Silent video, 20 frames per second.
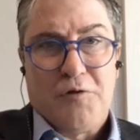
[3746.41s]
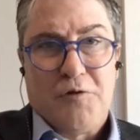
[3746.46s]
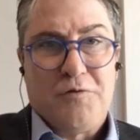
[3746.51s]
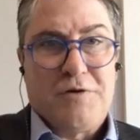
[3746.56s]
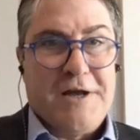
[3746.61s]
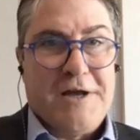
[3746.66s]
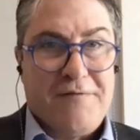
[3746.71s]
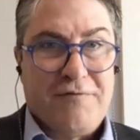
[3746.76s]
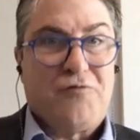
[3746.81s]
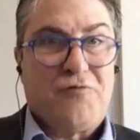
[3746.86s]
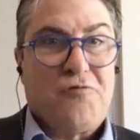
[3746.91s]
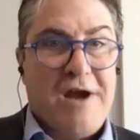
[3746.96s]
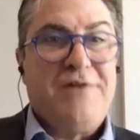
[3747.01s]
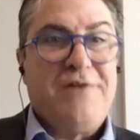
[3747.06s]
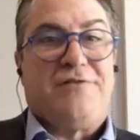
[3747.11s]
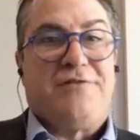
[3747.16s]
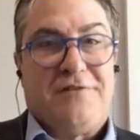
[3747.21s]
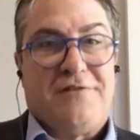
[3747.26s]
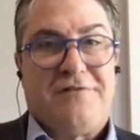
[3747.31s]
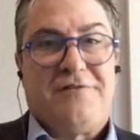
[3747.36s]
kind of
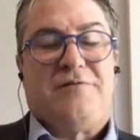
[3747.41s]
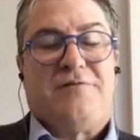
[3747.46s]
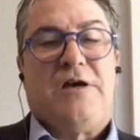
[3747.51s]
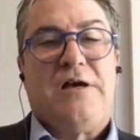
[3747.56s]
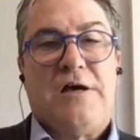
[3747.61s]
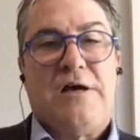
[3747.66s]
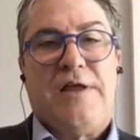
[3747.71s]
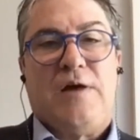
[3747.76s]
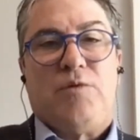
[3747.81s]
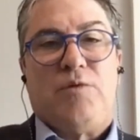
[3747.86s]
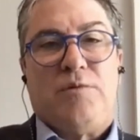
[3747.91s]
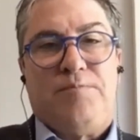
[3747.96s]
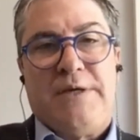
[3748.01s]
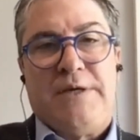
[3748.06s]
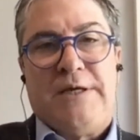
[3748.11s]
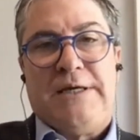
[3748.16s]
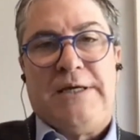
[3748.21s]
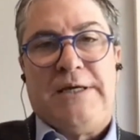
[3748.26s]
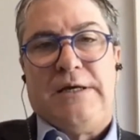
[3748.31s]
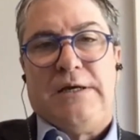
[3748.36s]
crisis that would
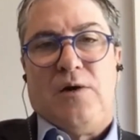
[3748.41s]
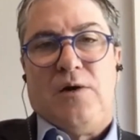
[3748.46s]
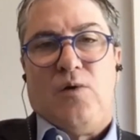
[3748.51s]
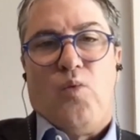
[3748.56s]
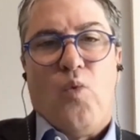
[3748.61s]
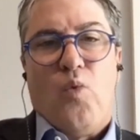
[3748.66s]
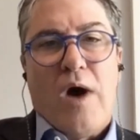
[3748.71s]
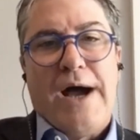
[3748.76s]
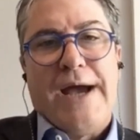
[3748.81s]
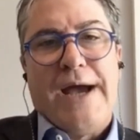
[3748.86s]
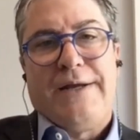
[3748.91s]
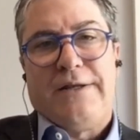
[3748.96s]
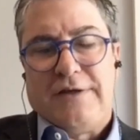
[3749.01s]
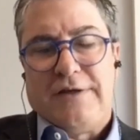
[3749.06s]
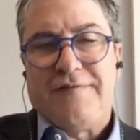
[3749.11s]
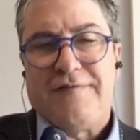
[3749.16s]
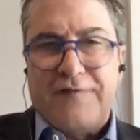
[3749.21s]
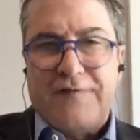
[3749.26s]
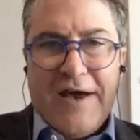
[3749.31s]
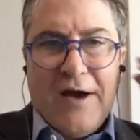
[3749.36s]
be widely
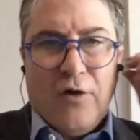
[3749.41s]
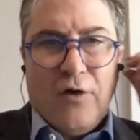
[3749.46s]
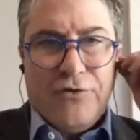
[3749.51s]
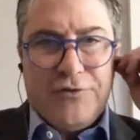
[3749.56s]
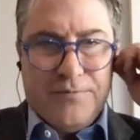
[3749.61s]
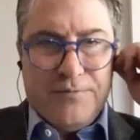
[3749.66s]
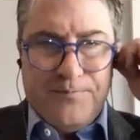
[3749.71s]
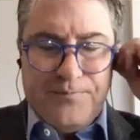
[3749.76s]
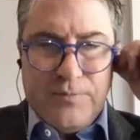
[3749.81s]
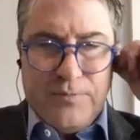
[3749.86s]
felt